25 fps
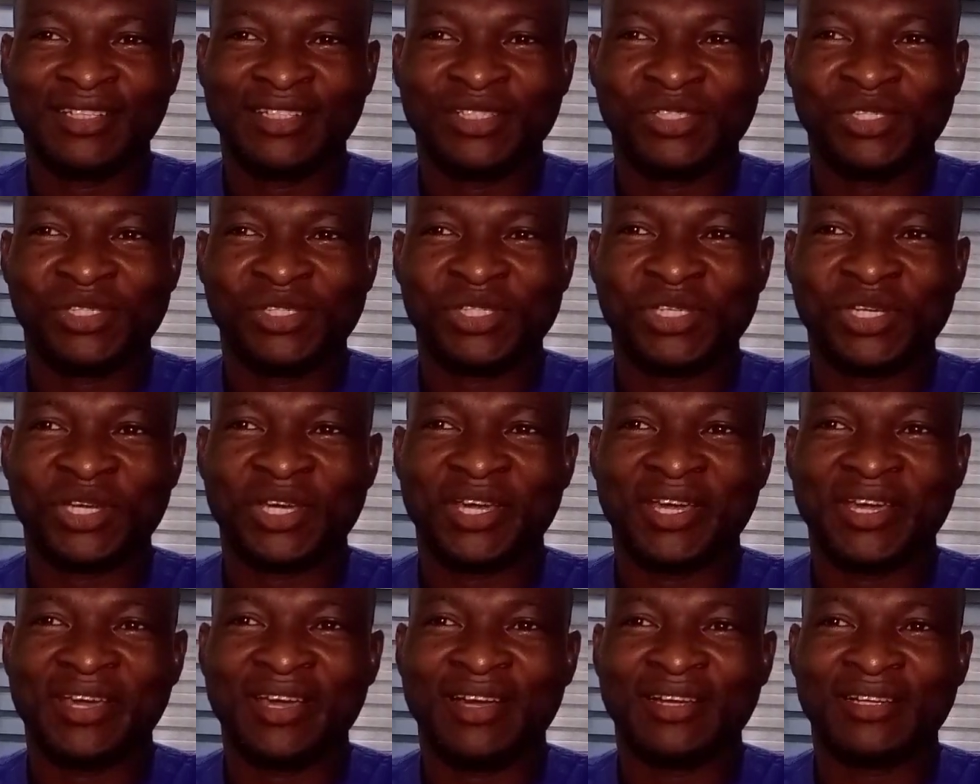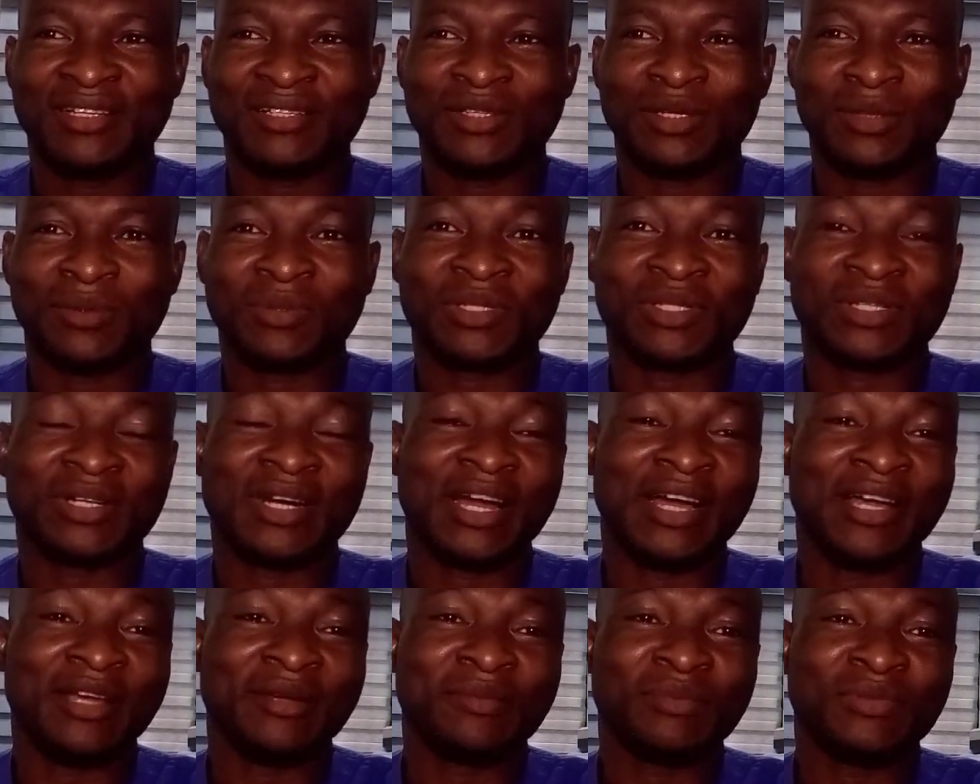share and
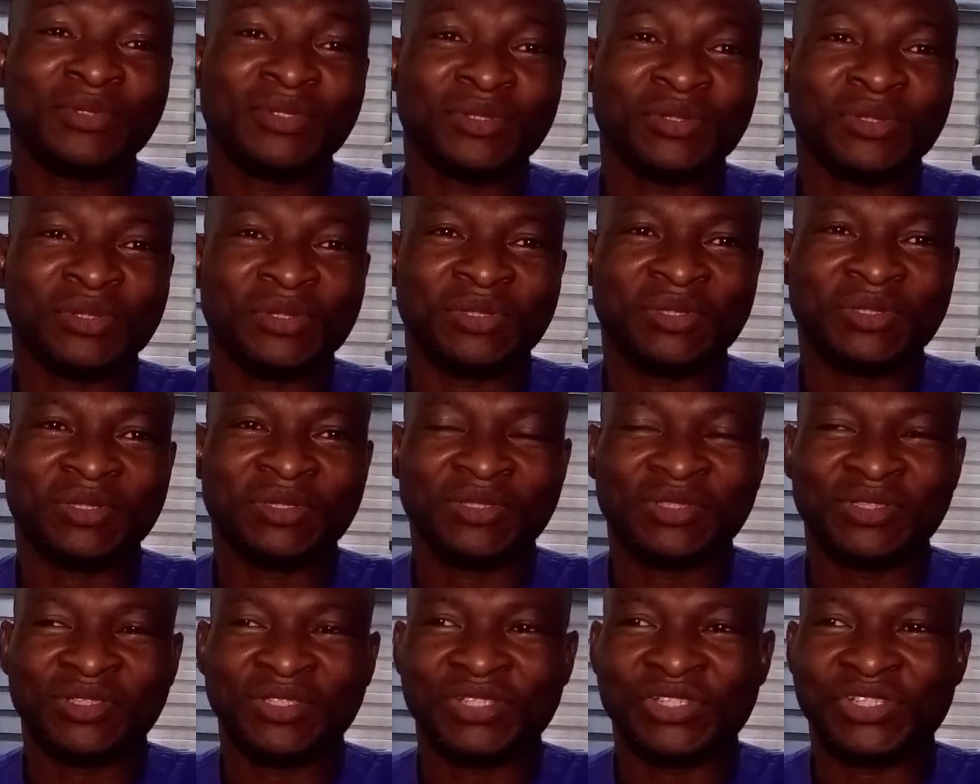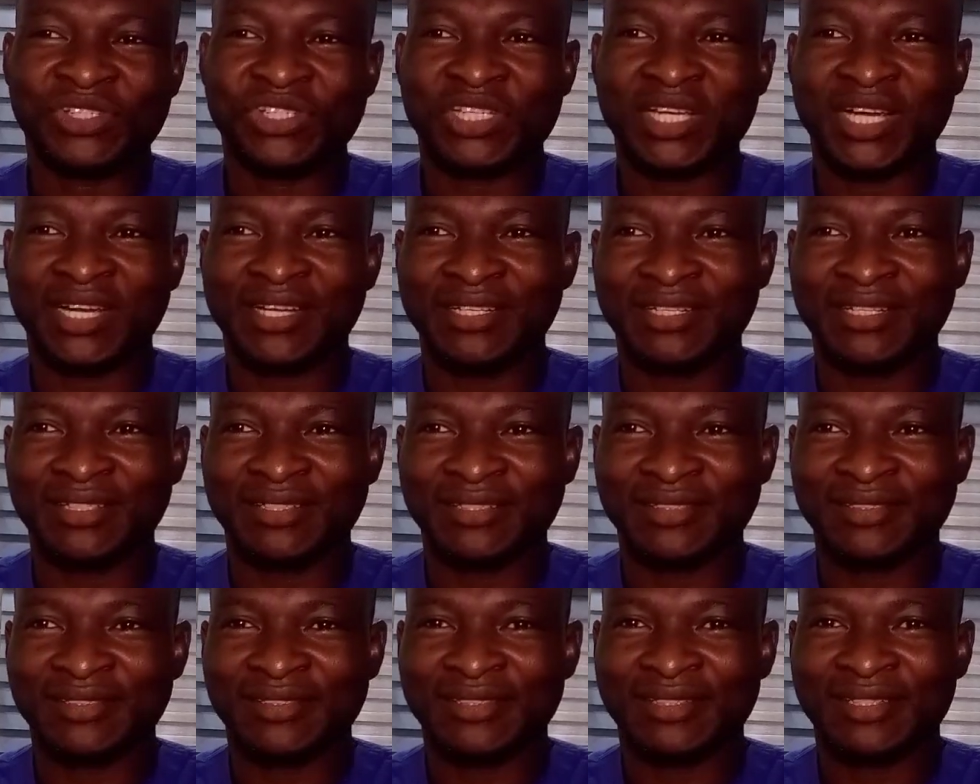subscribe to this channel
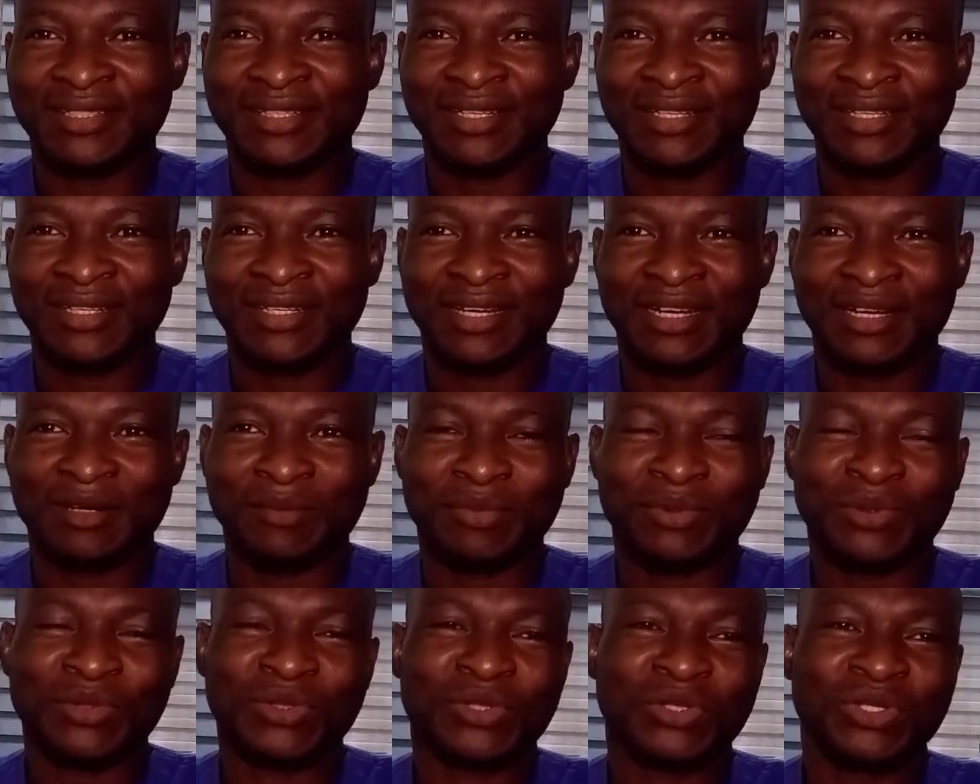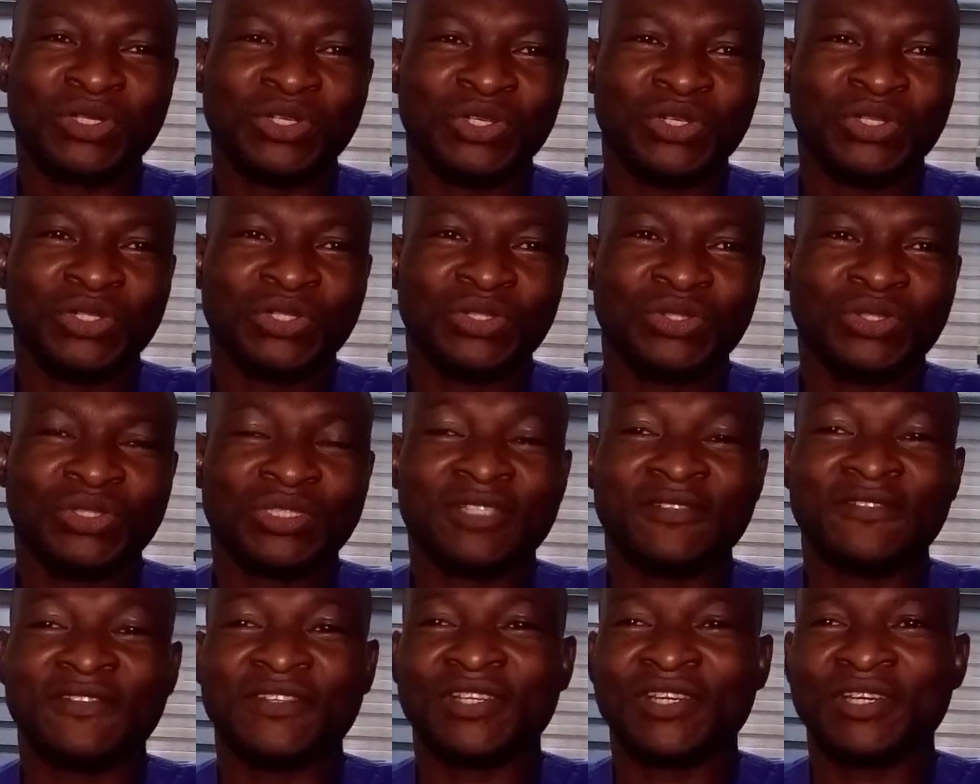and put on your
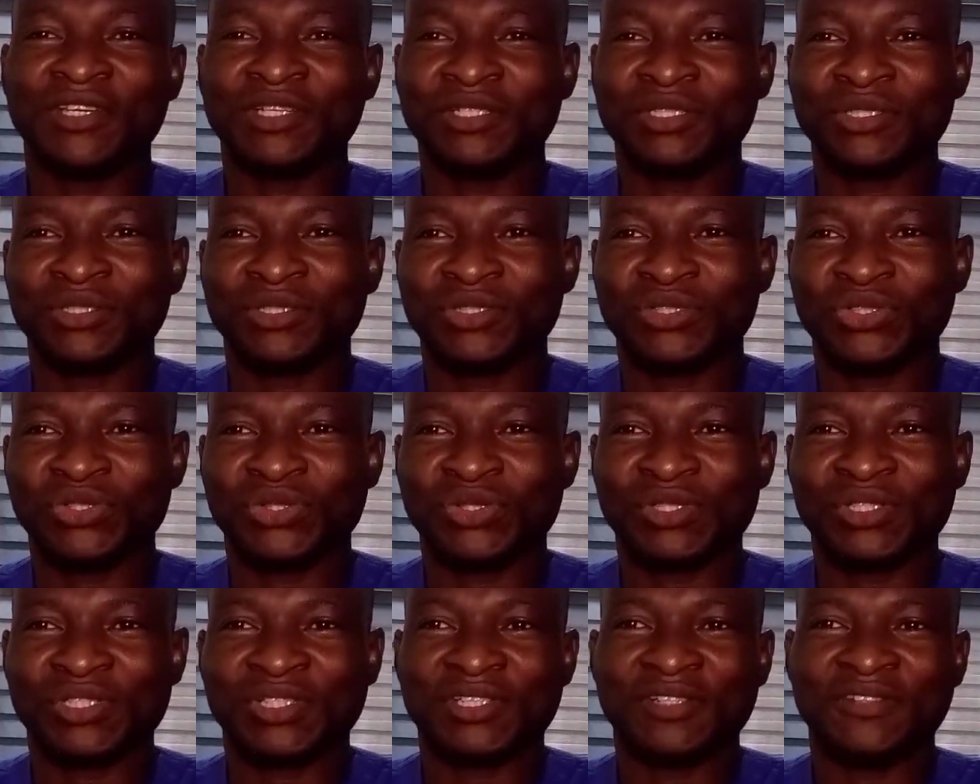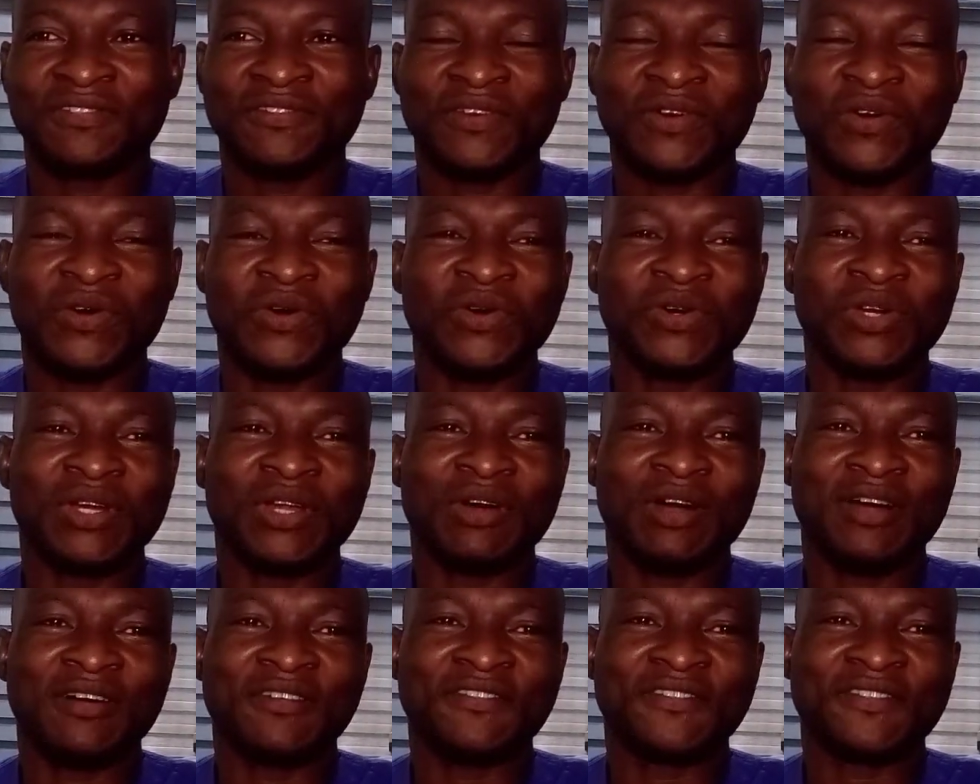notification to receive
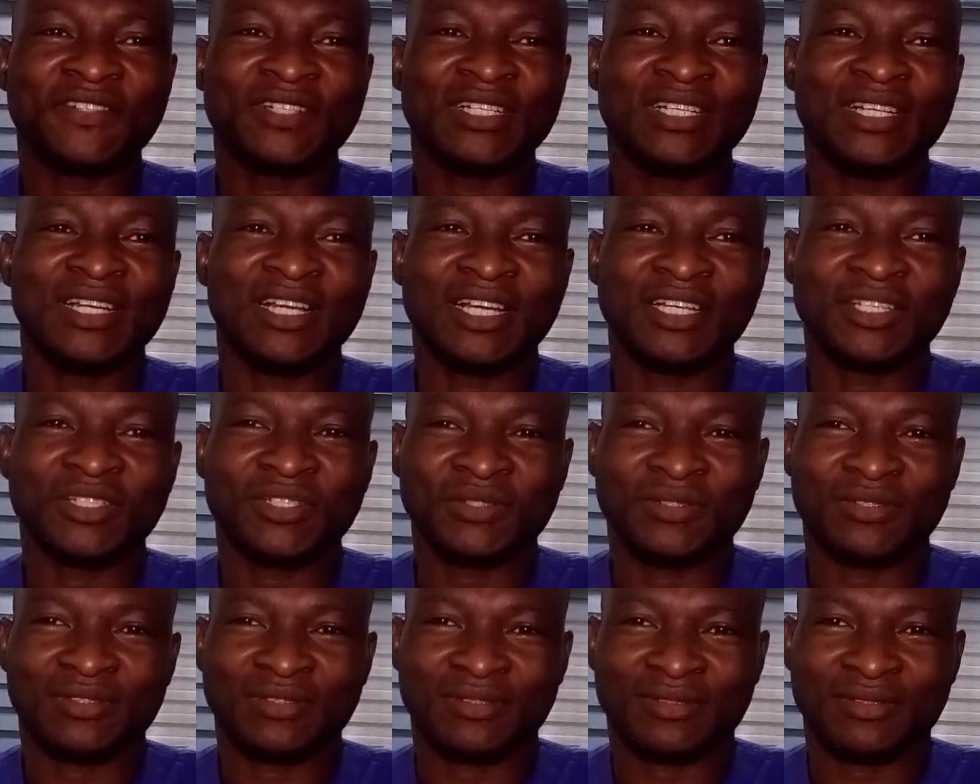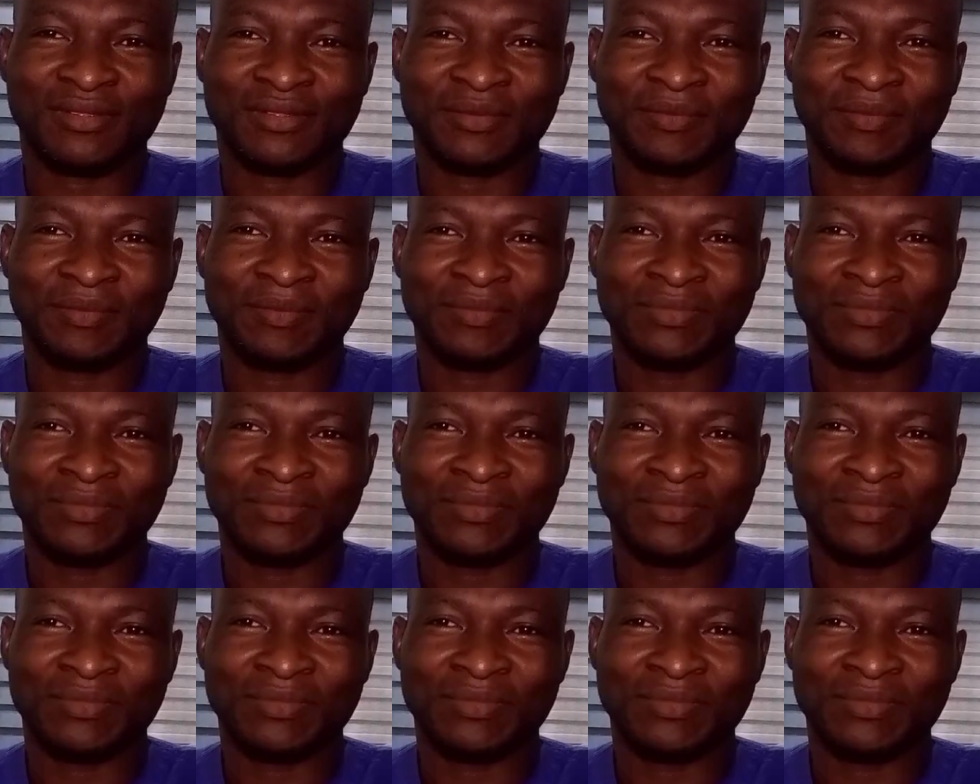all our free lectures.